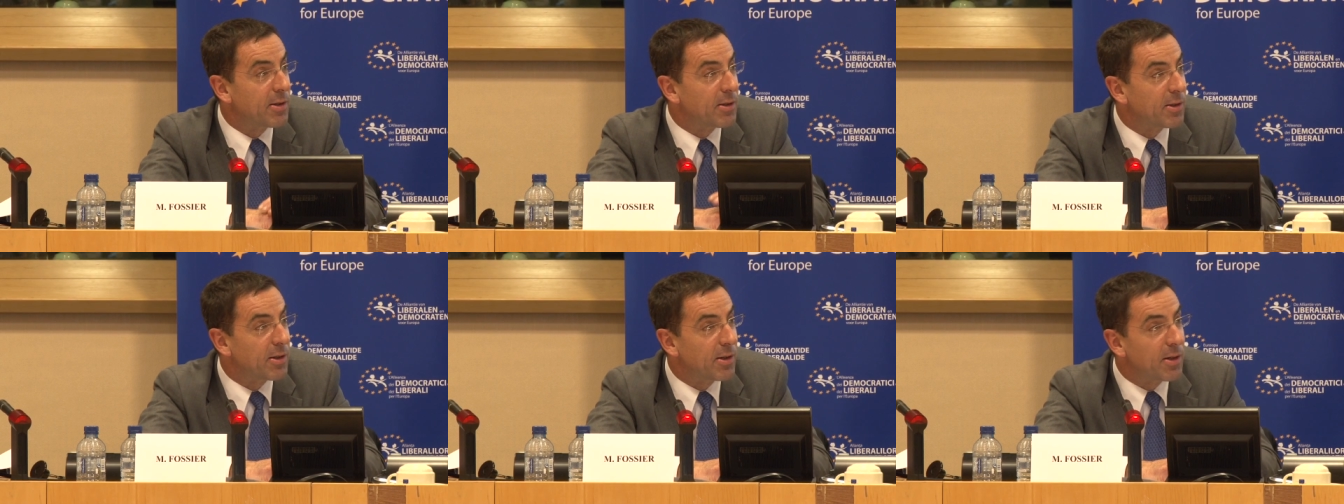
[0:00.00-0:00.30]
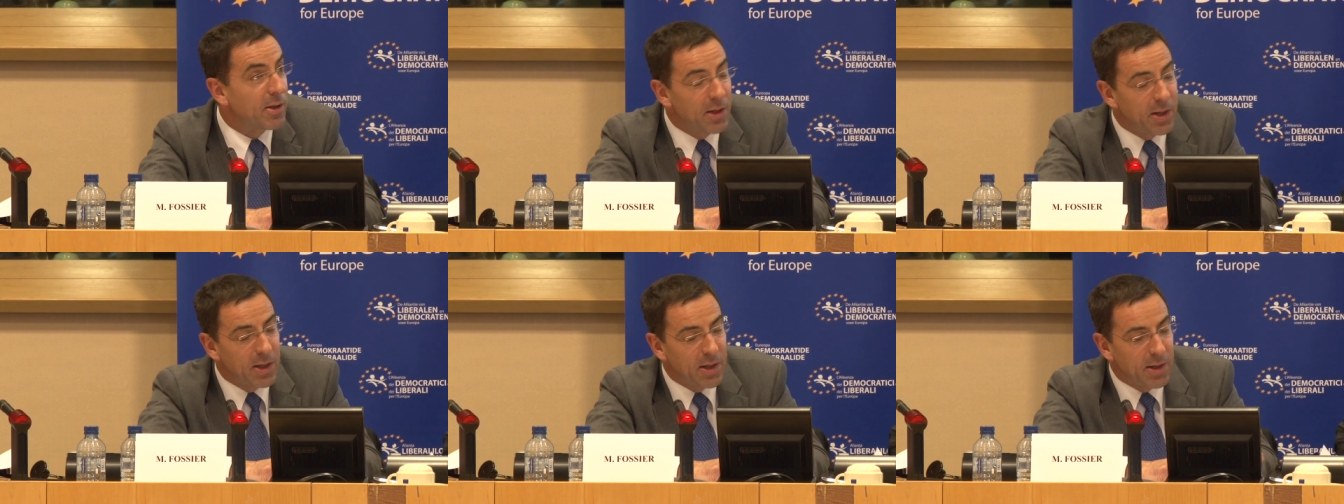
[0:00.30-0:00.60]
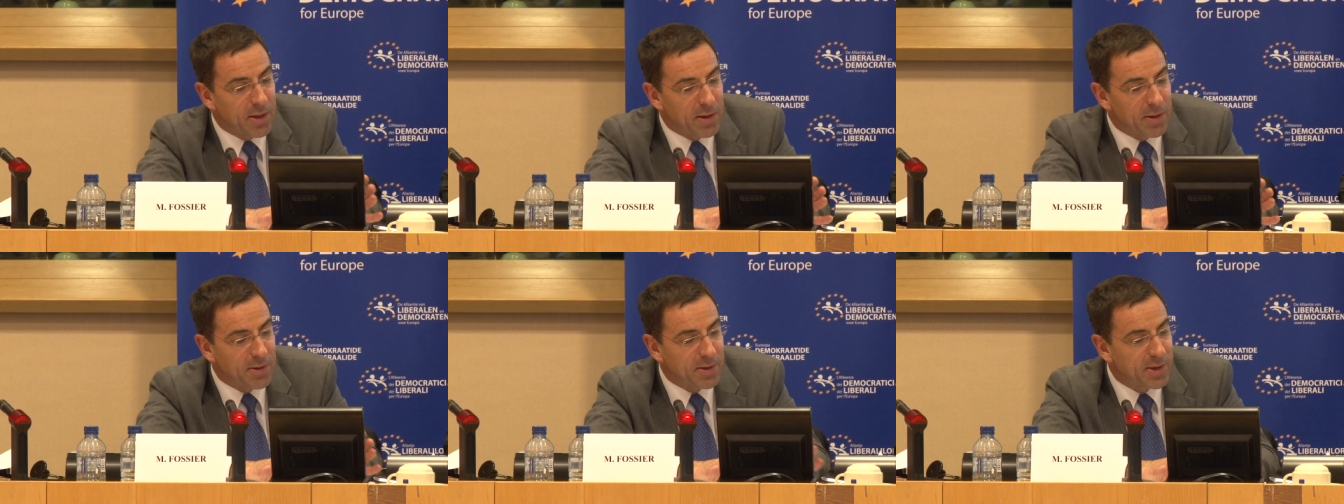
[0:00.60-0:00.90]

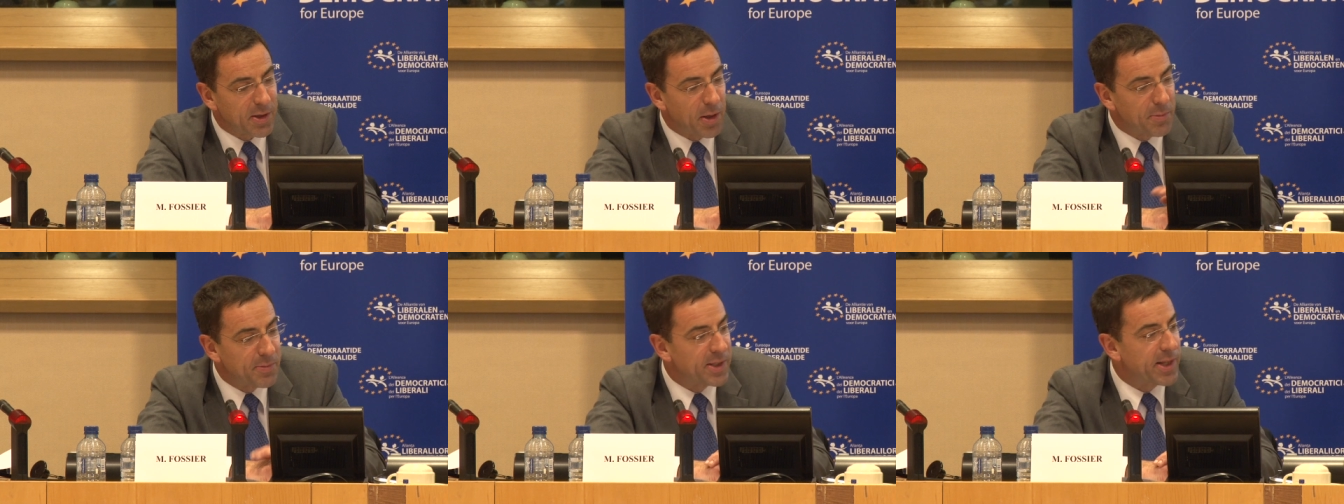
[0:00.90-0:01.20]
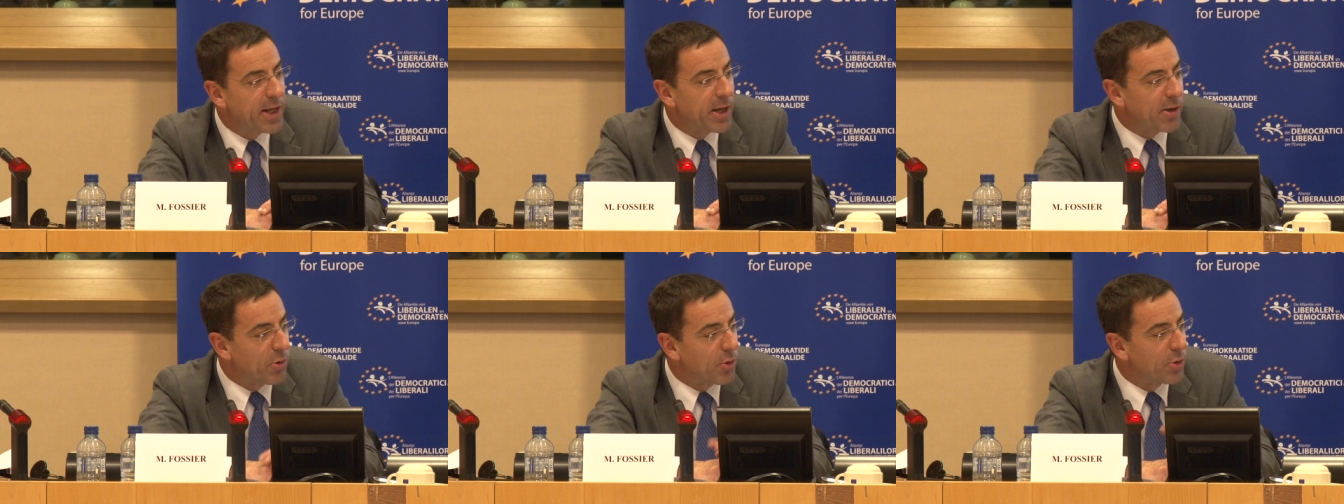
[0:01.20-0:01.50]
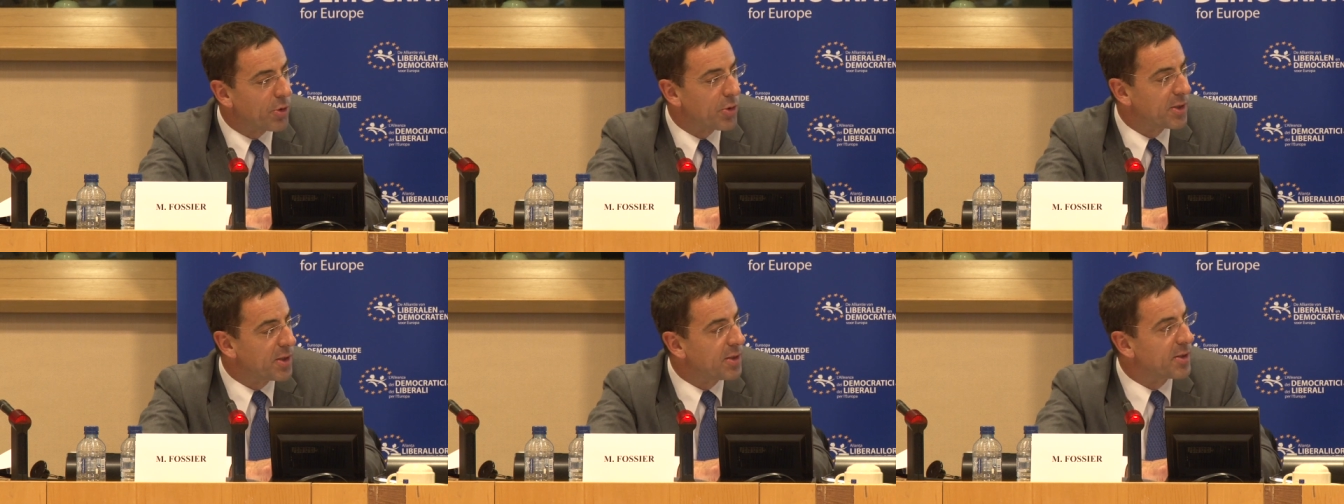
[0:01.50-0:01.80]
some
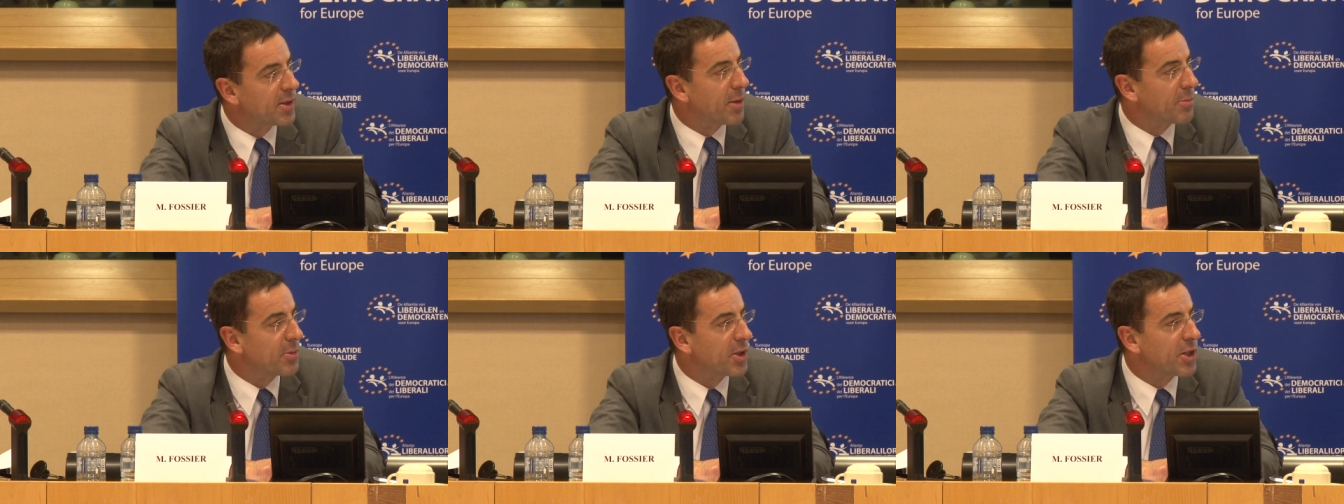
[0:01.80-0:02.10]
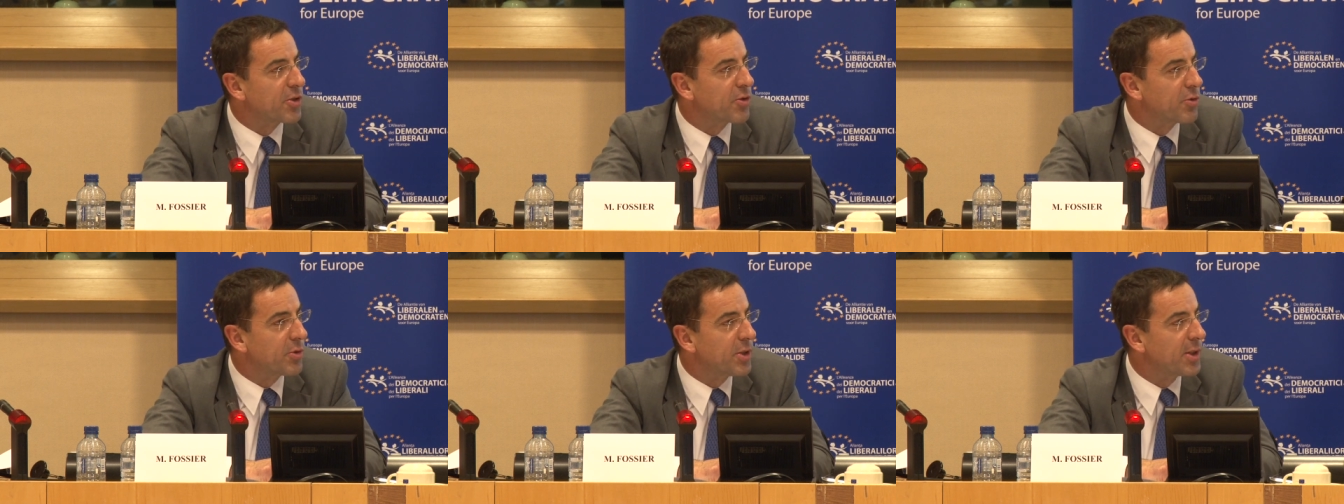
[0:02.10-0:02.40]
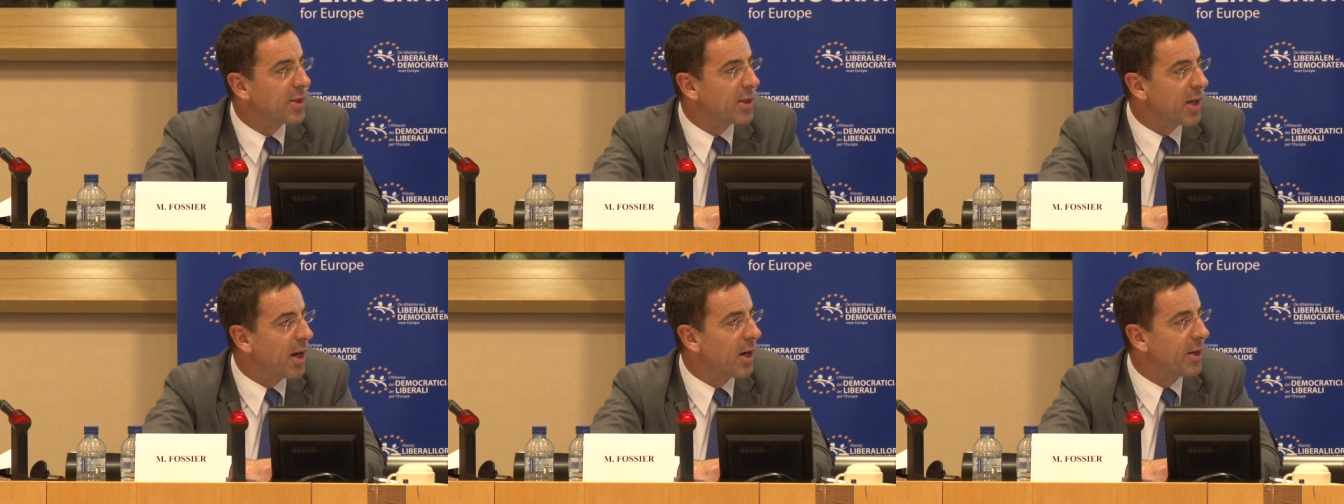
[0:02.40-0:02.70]
stakeholders in some
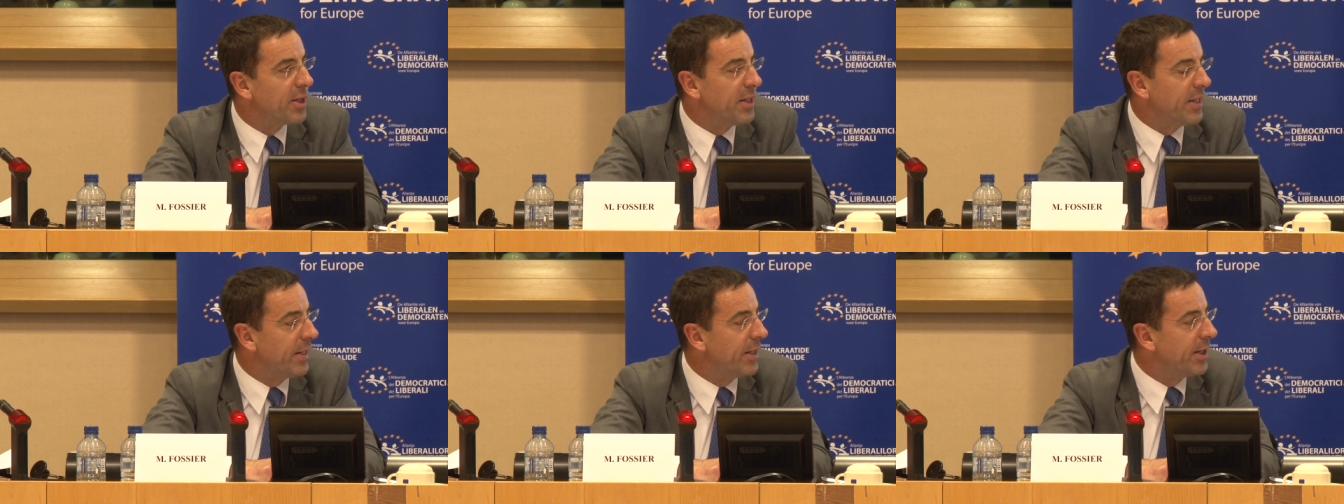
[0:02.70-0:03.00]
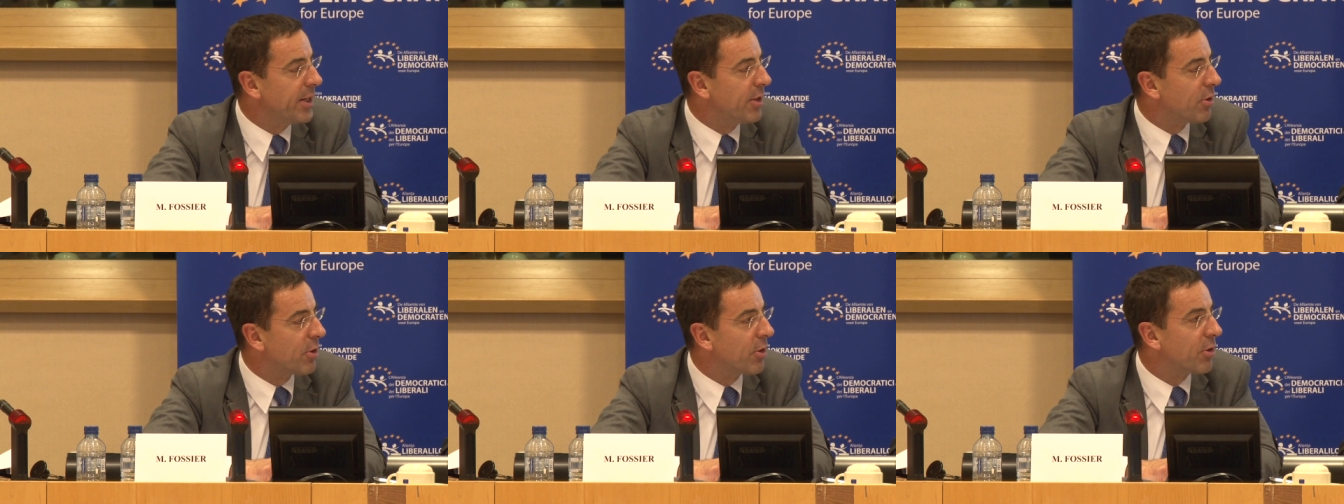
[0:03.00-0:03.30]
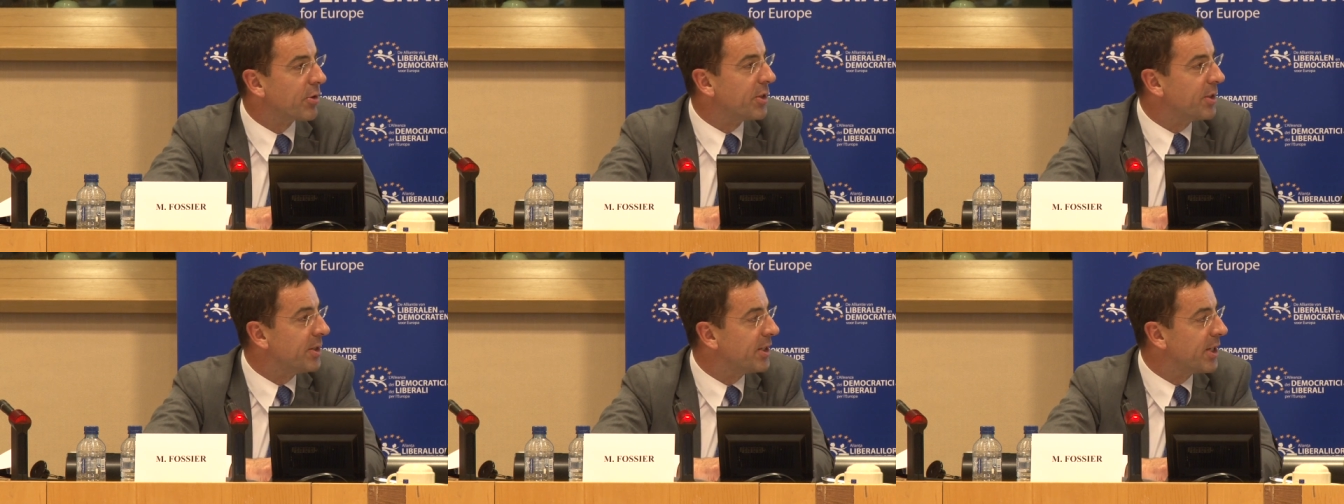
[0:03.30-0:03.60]
countries are illegal
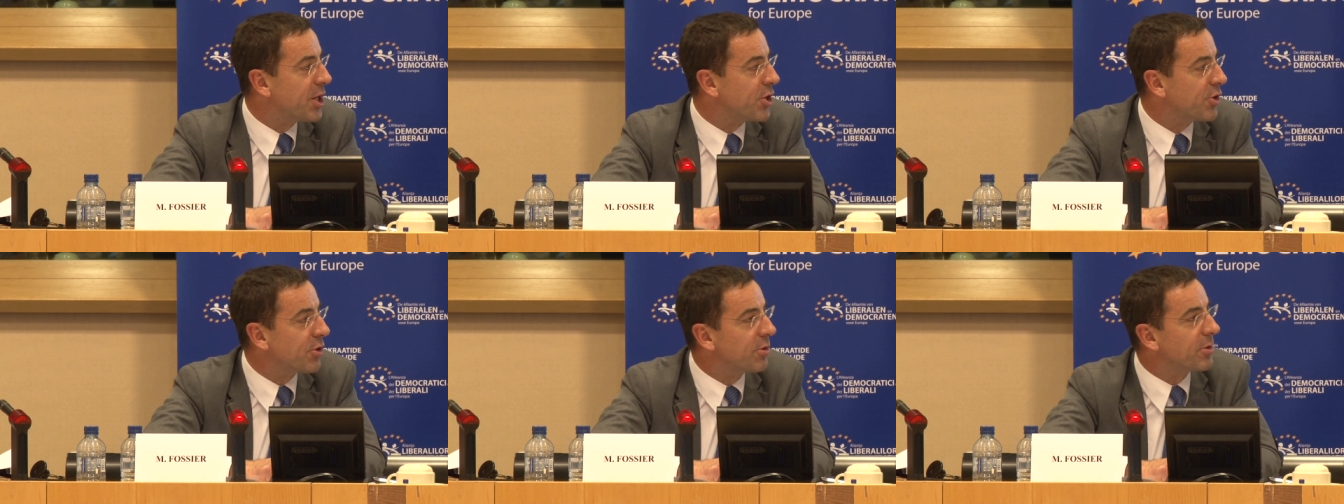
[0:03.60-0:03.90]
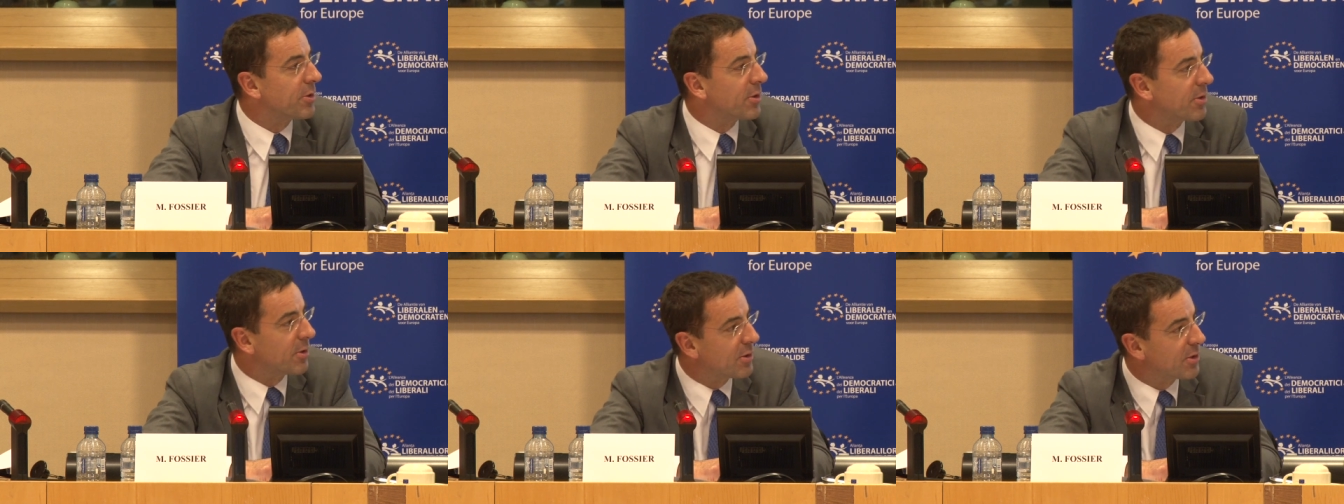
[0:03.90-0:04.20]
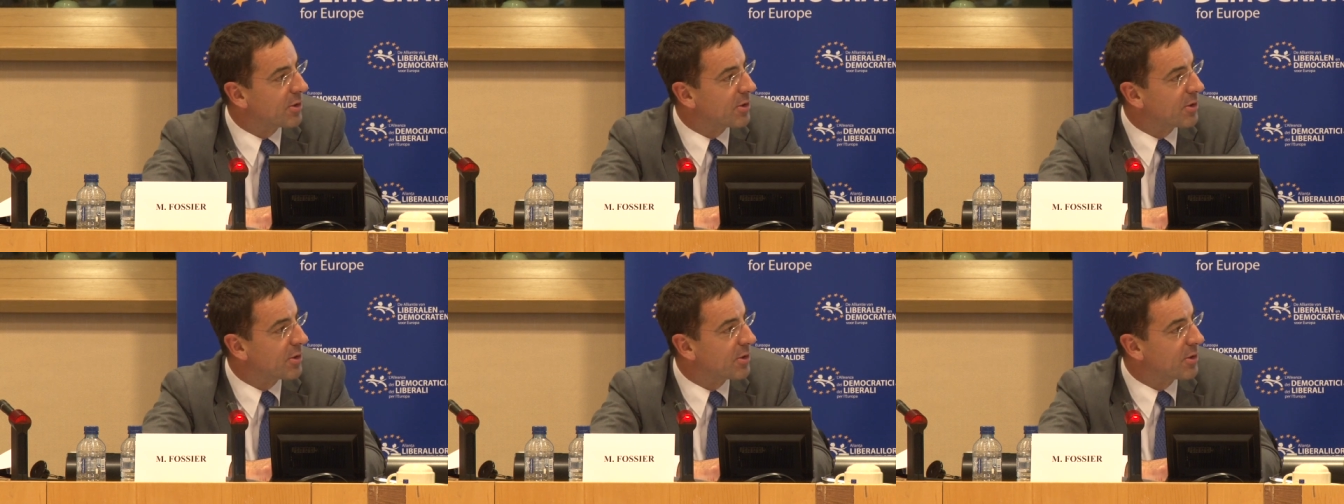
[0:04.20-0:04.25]
organizations.